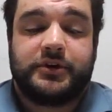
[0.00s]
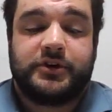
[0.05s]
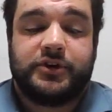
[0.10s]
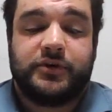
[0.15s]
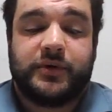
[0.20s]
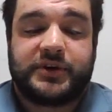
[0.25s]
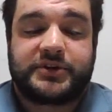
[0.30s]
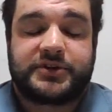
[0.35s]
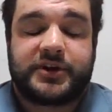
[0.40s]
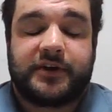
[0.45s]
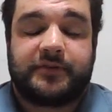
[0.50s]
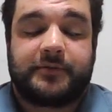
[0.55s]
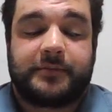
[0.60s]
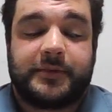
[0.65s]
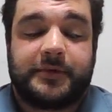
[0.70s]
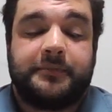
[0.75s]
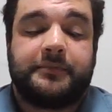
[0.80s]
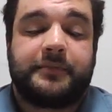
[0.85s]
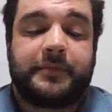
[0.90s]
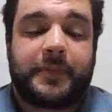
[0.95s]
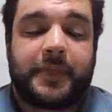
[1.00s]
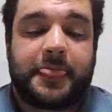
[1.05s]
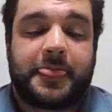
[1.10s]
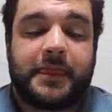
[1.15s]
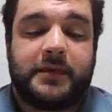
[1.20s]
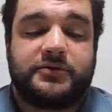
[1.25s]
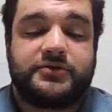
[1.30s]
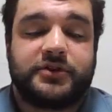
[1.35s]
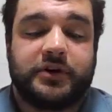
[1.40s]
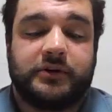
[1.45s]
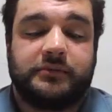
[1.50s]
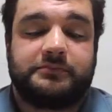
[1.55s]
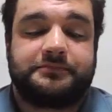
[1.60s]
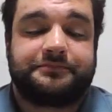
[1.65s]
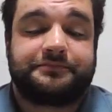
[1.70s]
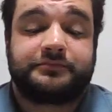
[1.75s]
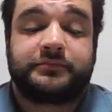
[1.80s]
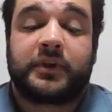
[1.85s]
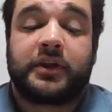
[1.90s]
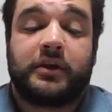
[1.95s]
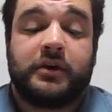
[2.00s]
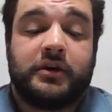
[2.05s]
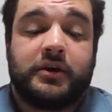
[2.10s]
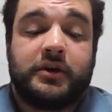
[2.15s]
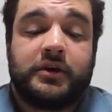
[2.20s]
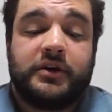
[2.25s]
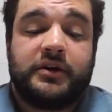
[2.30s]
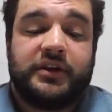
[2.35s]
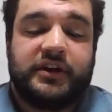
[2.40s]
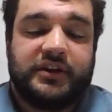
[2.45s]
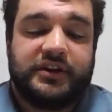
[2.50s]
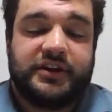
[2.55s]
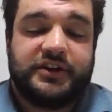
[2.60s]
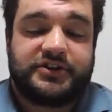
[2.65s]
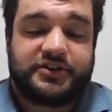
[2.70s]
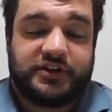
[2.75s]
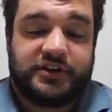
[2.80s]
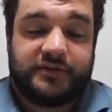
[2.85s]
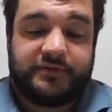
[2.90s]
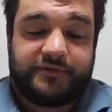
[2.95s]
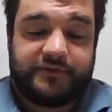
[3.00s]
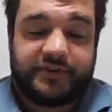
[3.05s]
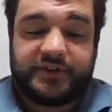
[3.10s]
U.S. government. So, the initiative